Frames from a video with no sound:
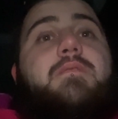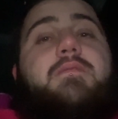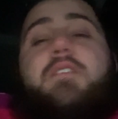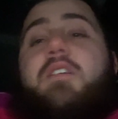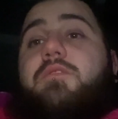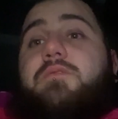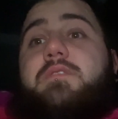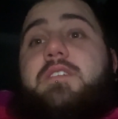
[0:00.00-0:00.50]

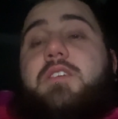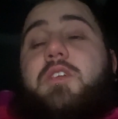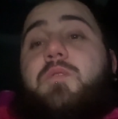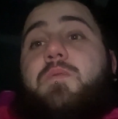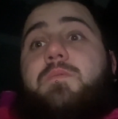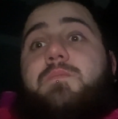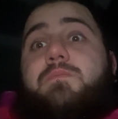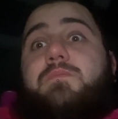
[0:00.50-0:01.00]
I'll see
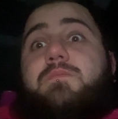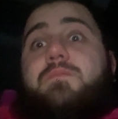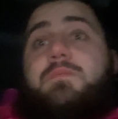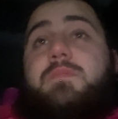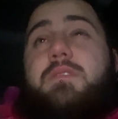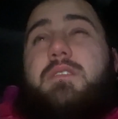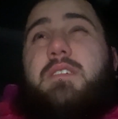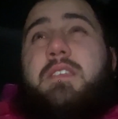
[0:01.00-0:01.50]
you
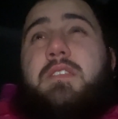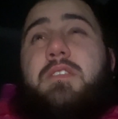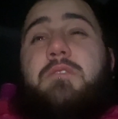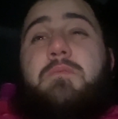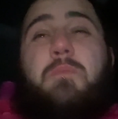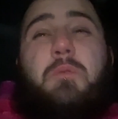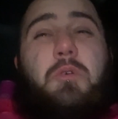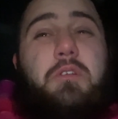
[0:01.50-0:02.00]
in the
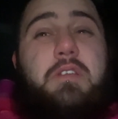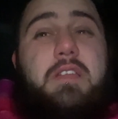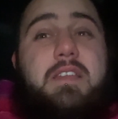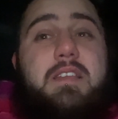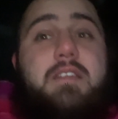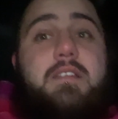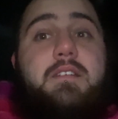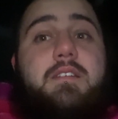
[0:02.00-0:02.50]

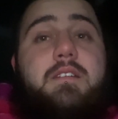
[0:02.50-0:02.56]
morning.